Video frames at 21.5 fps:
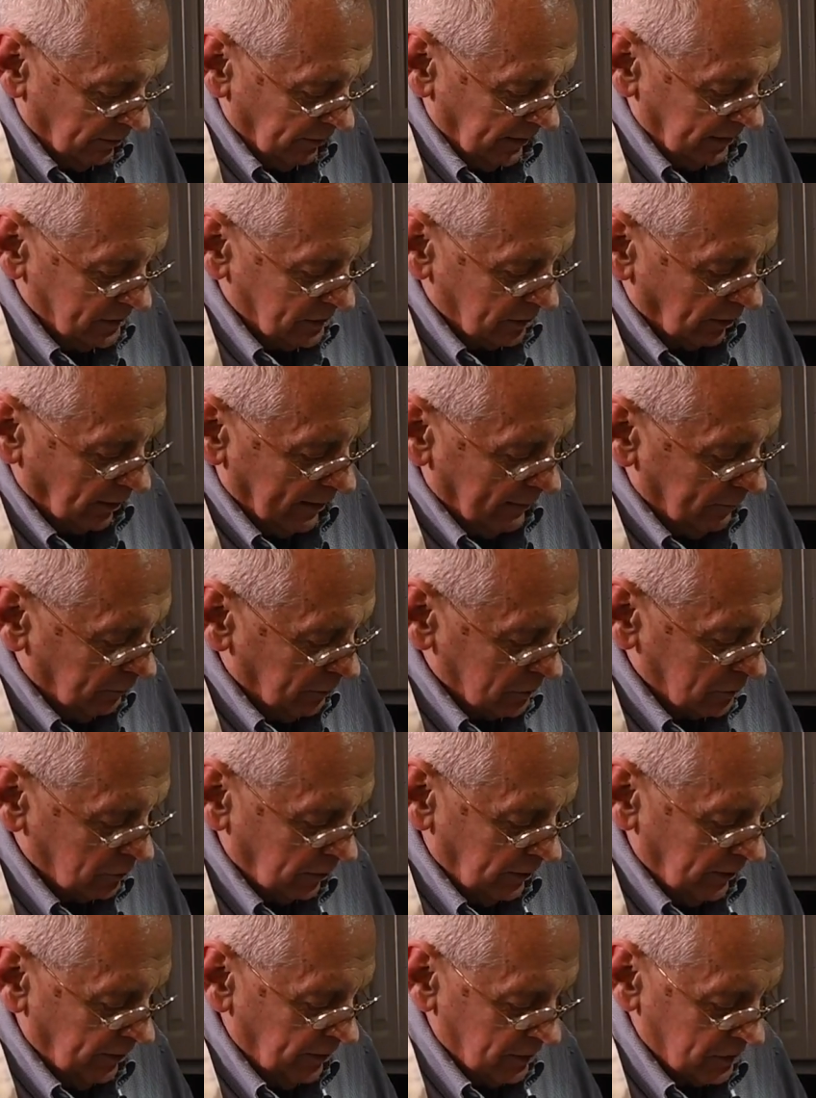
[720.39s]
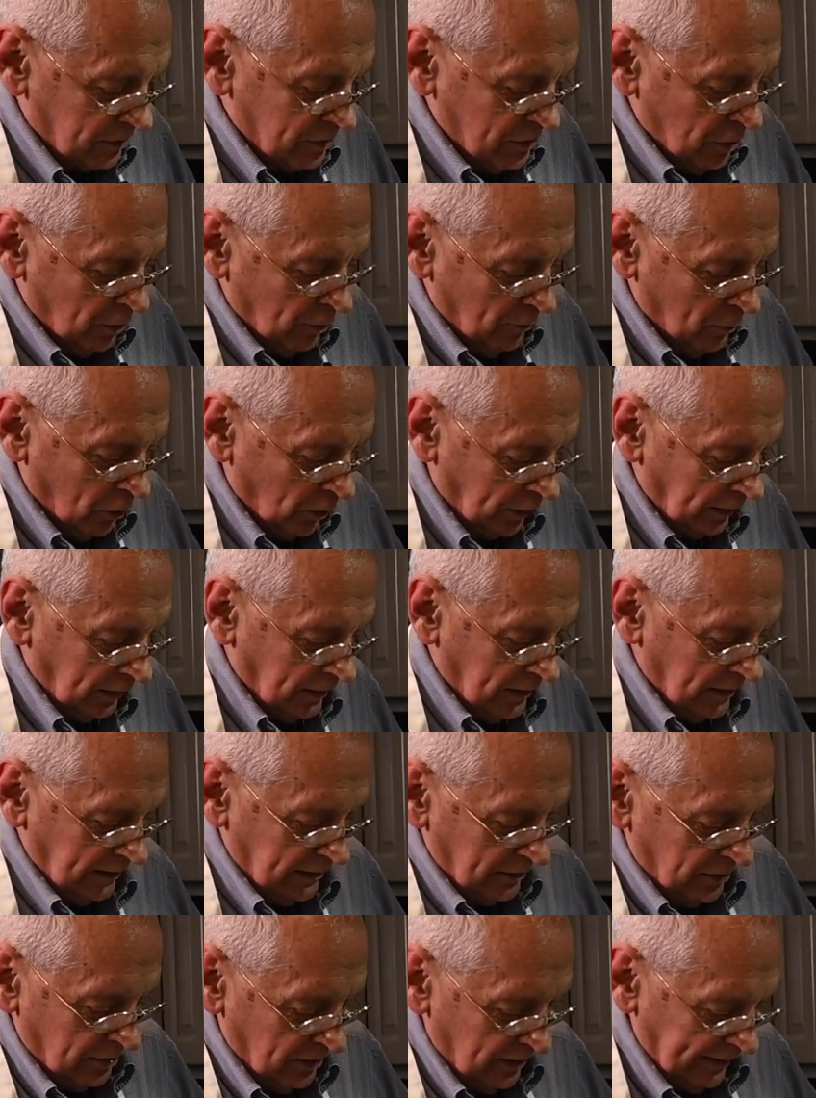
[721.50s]
when I scrape this way, there's no more
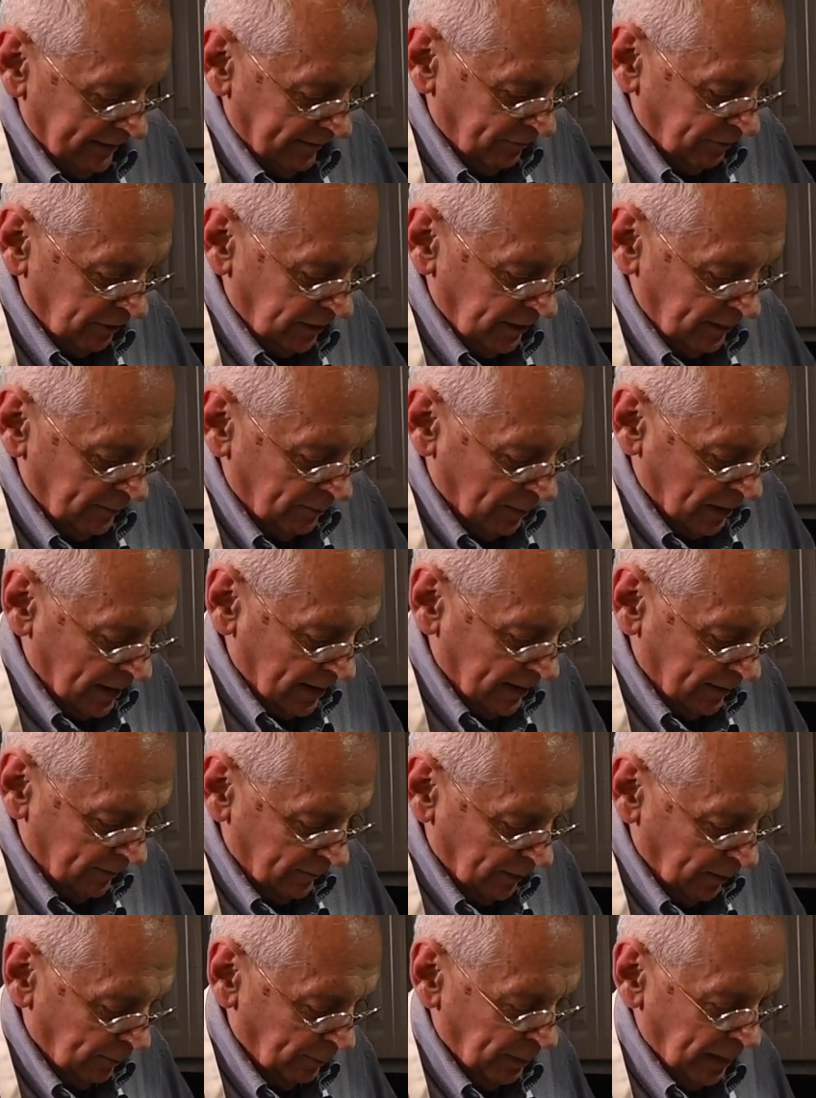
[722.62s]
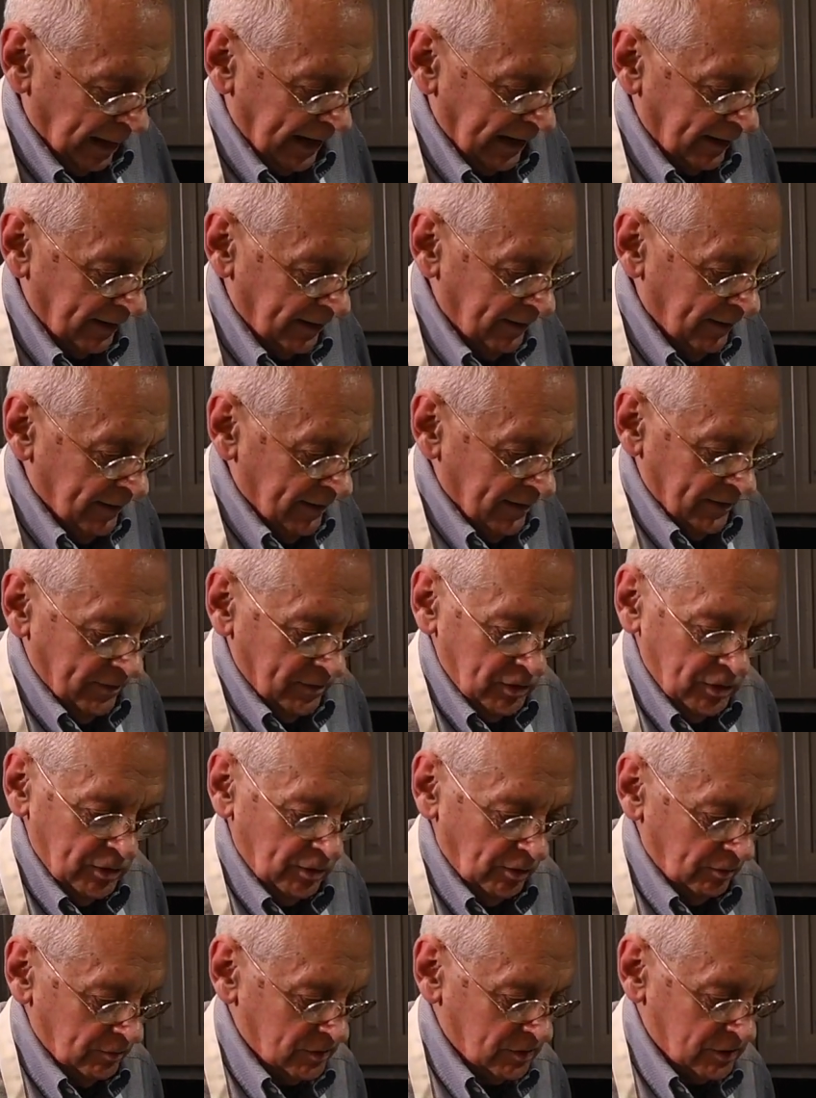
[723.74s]
color left on the bottom of the pan. You
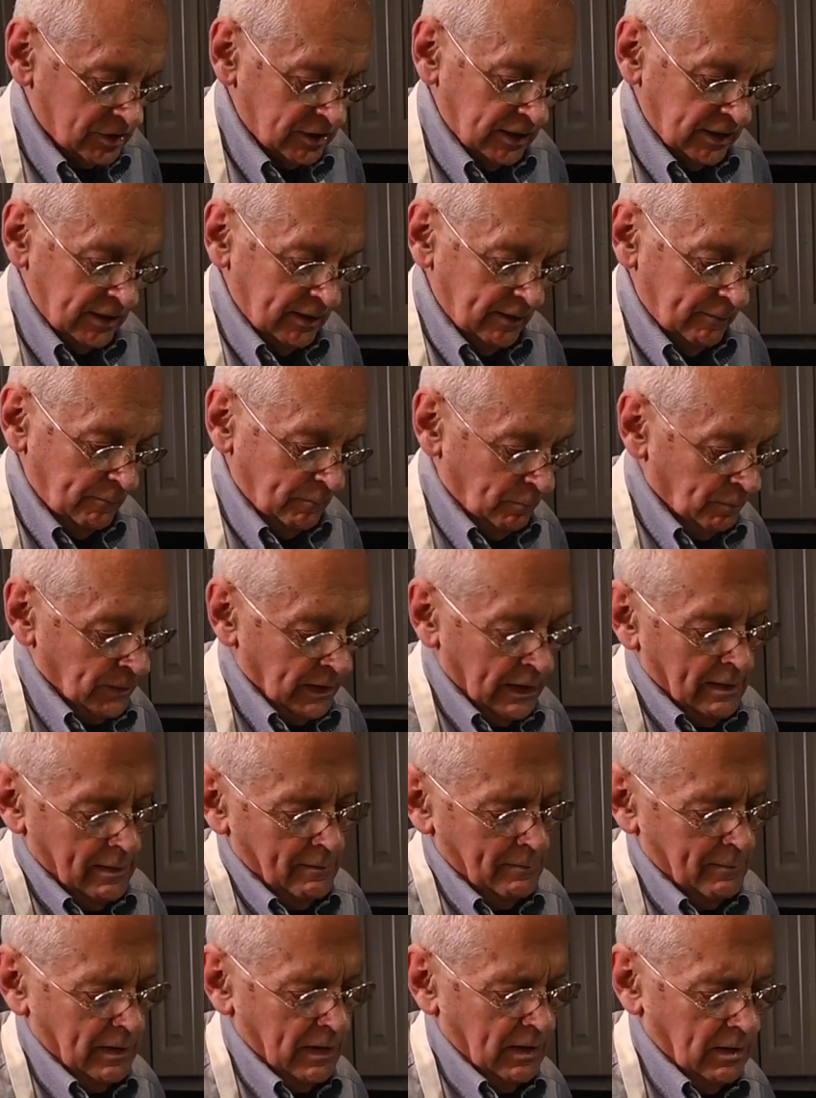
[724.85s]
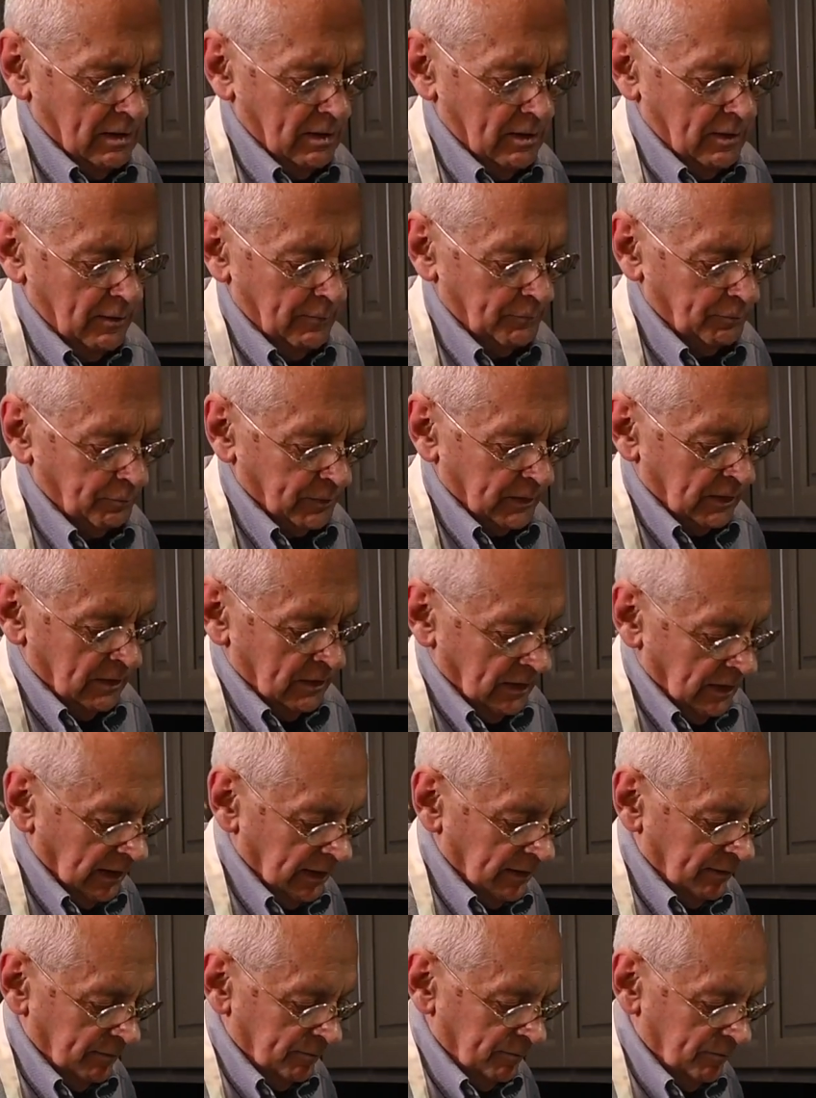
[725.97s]
don't see a
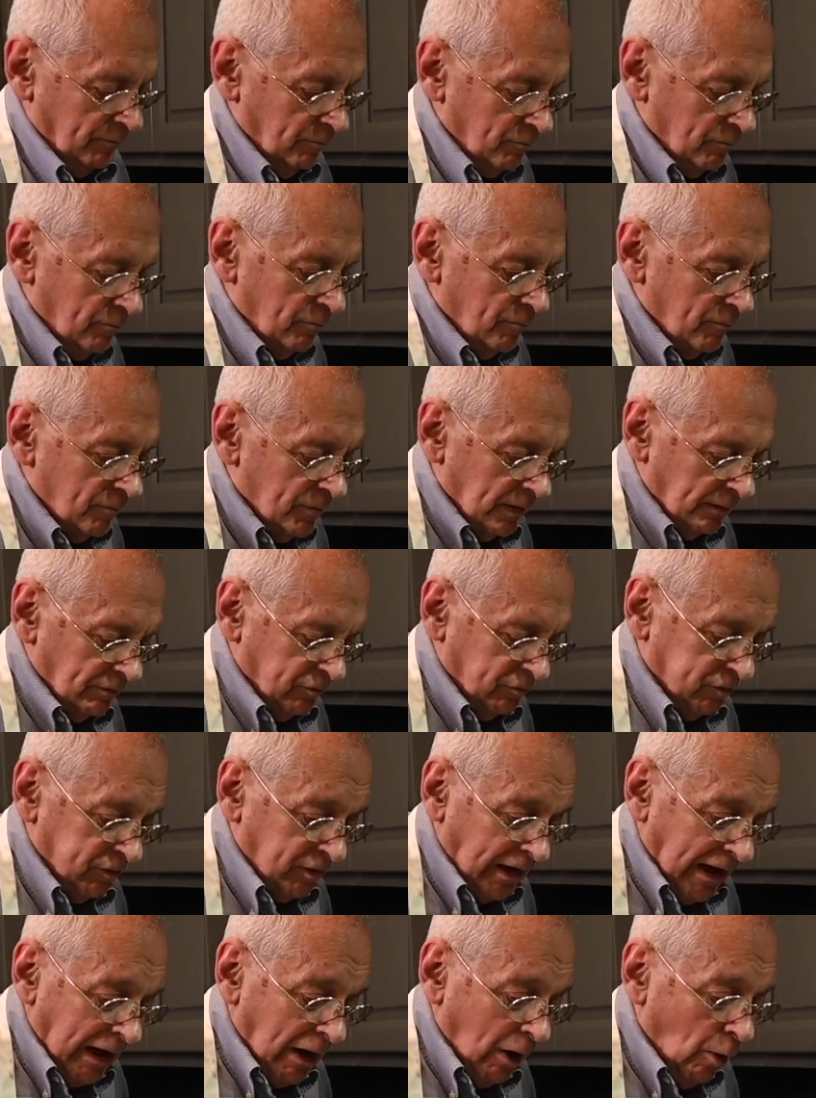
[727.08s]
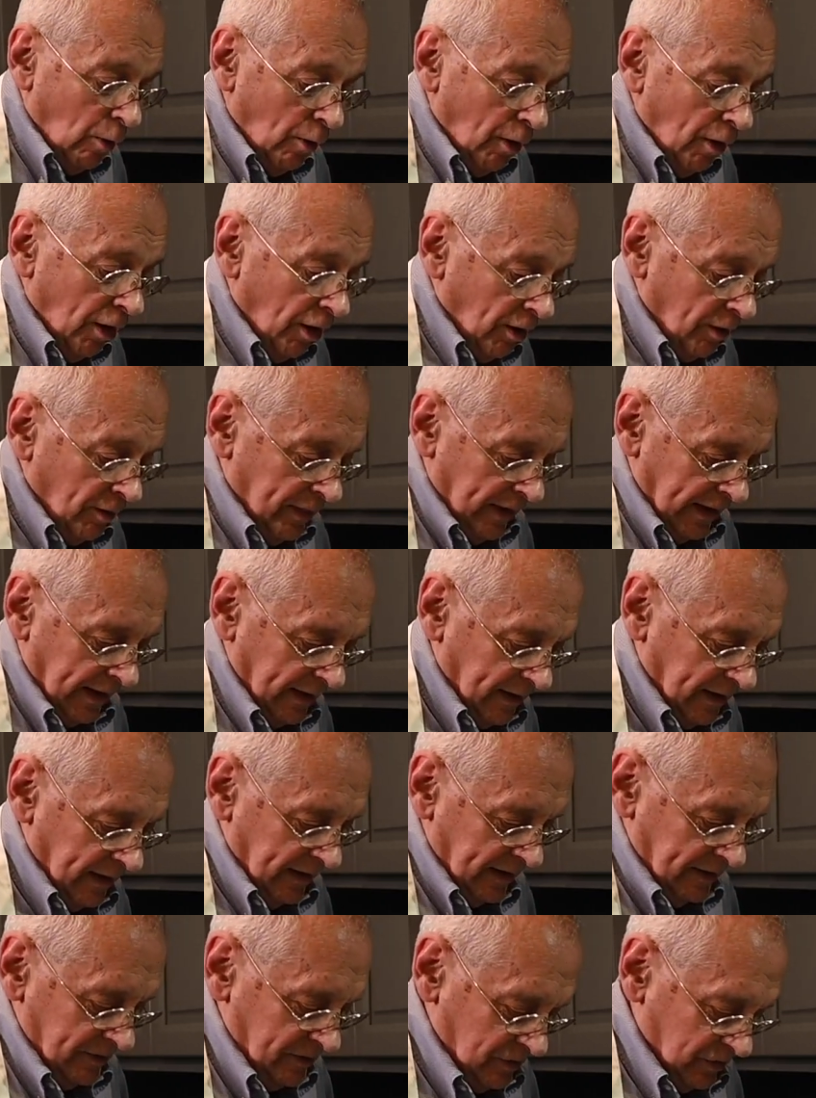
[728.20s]
flour that
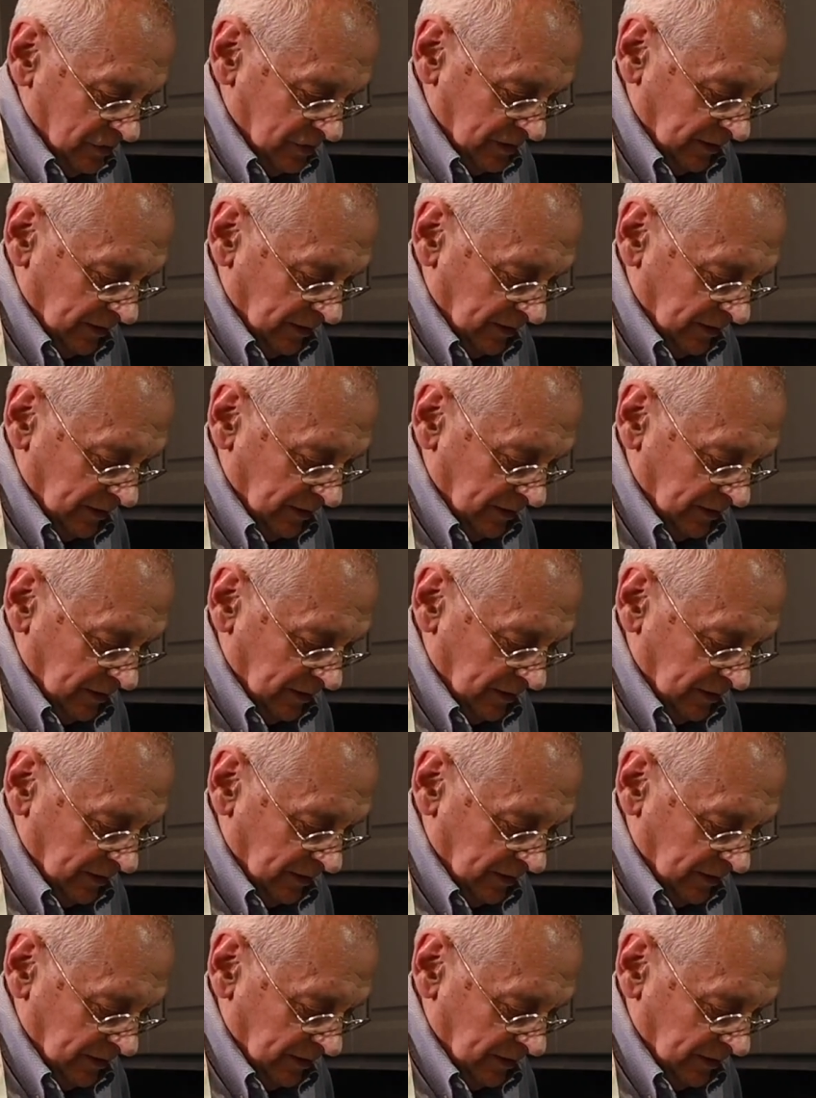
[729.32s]
has